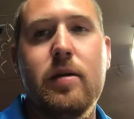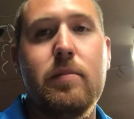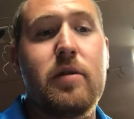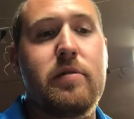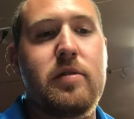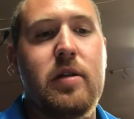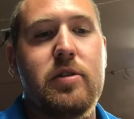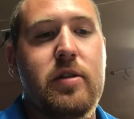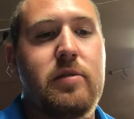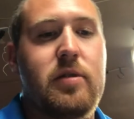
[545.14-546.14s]
above the
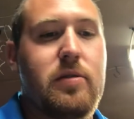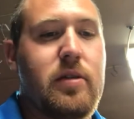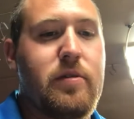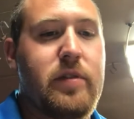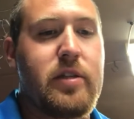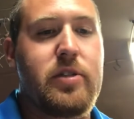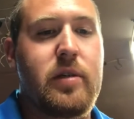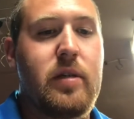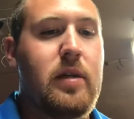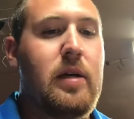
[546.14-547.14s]
touchdown zone elevation
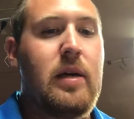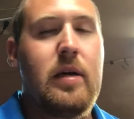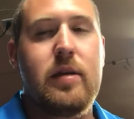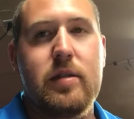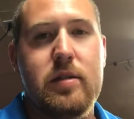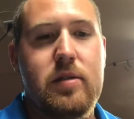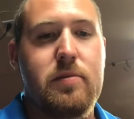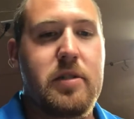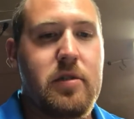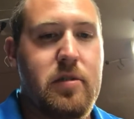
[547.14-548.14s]
unless the
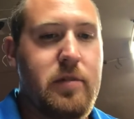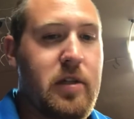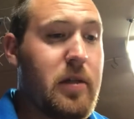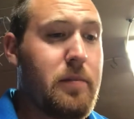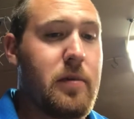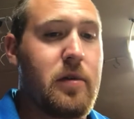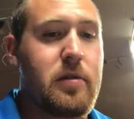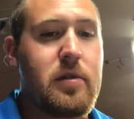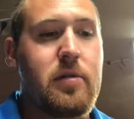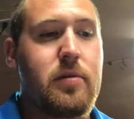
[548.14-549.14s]
red terminating
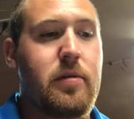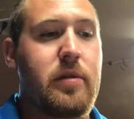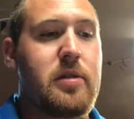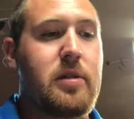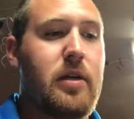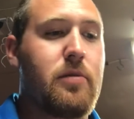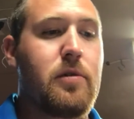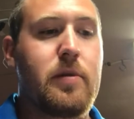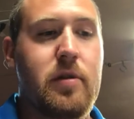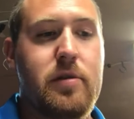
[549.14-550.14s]
bars or the side row
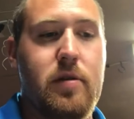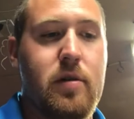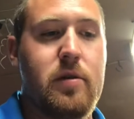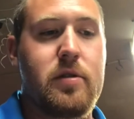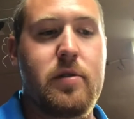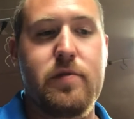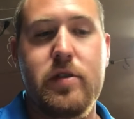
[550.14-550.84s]
bars are also